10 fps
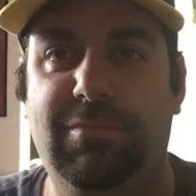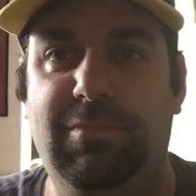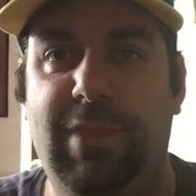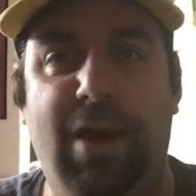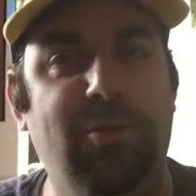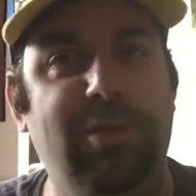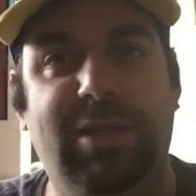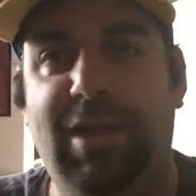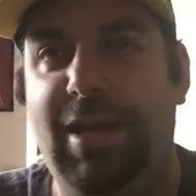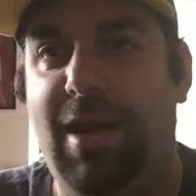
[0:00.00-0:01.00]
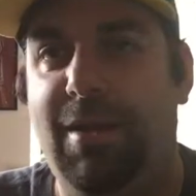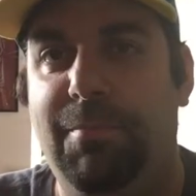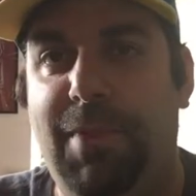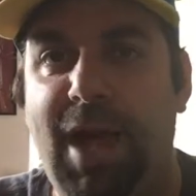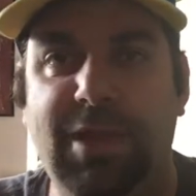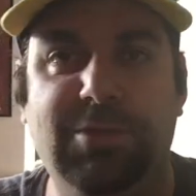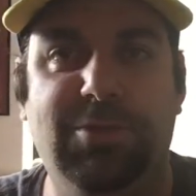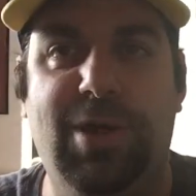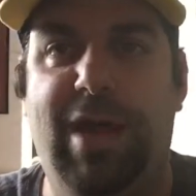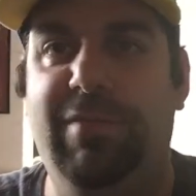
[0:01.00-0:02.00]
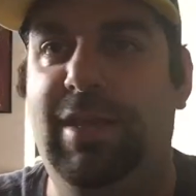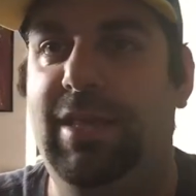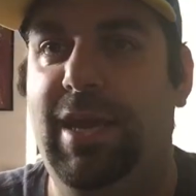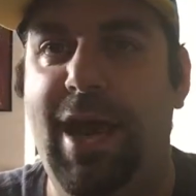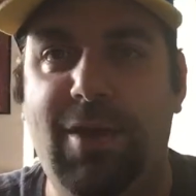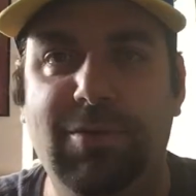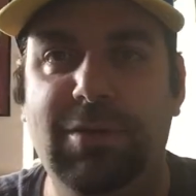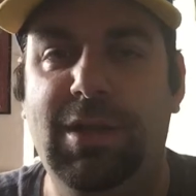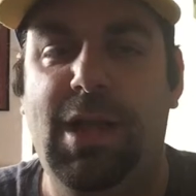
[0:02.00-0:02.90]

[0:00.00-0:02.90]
Not only did they not unbox or have anything out,